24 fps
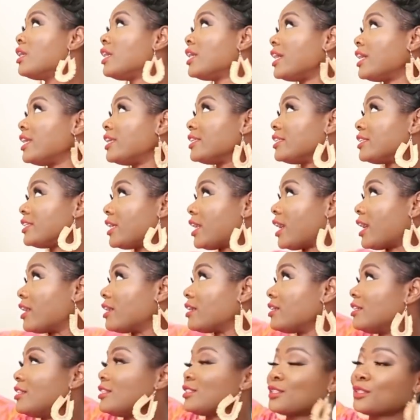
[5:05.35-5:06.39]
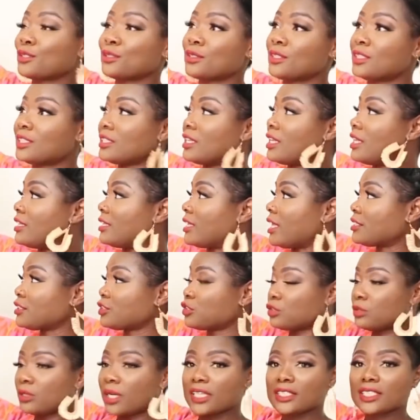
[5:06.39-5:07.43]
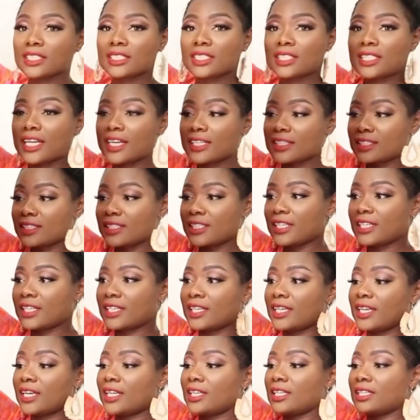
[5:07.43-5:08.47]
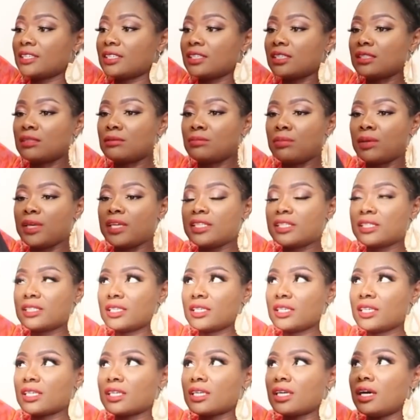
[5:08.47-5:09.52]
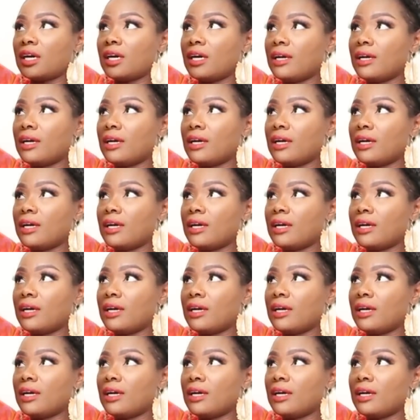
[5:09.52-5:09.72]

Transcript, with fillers: And yeah, So another dress that I did get is this basic